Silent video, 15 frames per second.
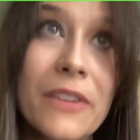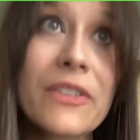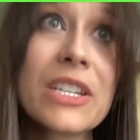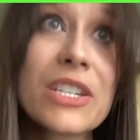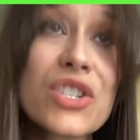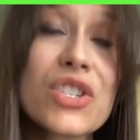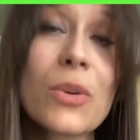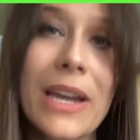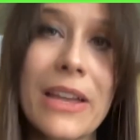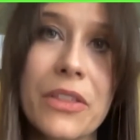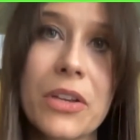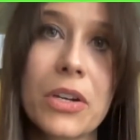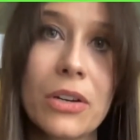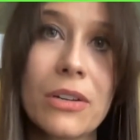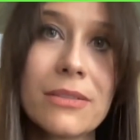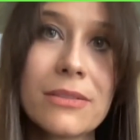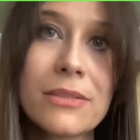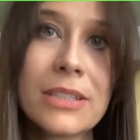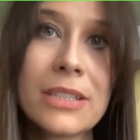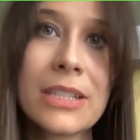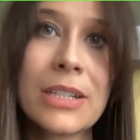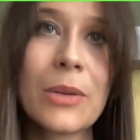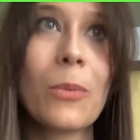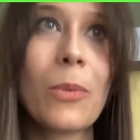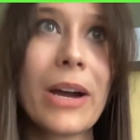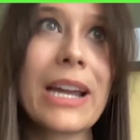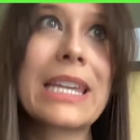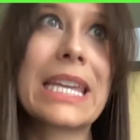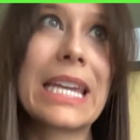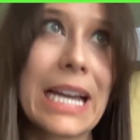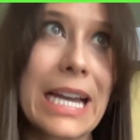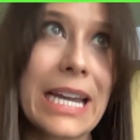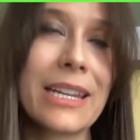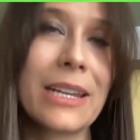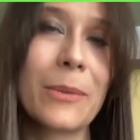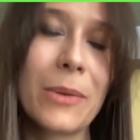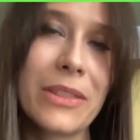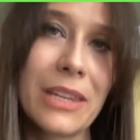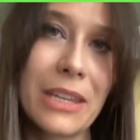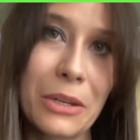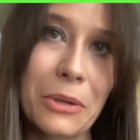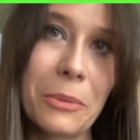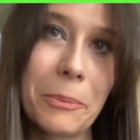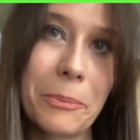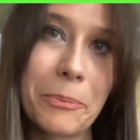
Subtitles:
If it is so ethical, why are they hiding what they do?